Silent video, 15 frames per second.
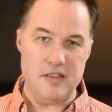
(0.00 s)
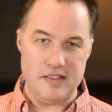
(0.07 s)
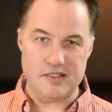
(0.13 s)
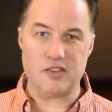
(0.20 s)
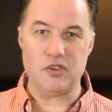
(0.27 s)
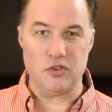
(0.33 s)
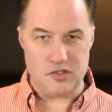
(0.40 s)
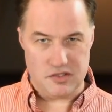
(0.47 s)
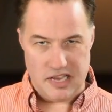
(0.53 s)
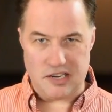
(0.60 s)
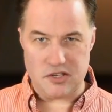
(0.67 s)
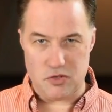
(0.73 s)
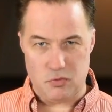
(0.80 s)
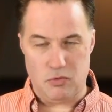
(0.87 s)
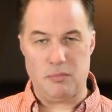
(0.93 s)
physical,
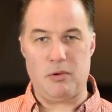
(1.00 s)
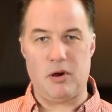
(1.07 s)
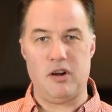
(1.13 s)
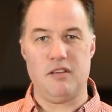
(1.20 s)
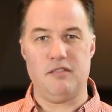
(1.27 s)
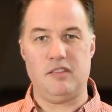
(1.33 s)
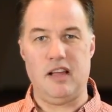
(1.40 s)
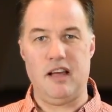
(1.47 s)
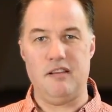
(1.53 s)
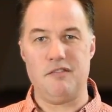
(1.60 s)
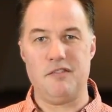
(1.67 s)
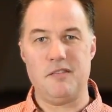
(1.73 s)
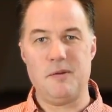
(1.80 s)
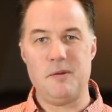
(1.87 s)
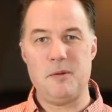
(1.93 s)
sexual part of
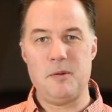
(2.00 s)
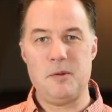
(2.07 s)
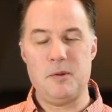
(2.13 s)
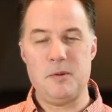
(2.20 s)
love.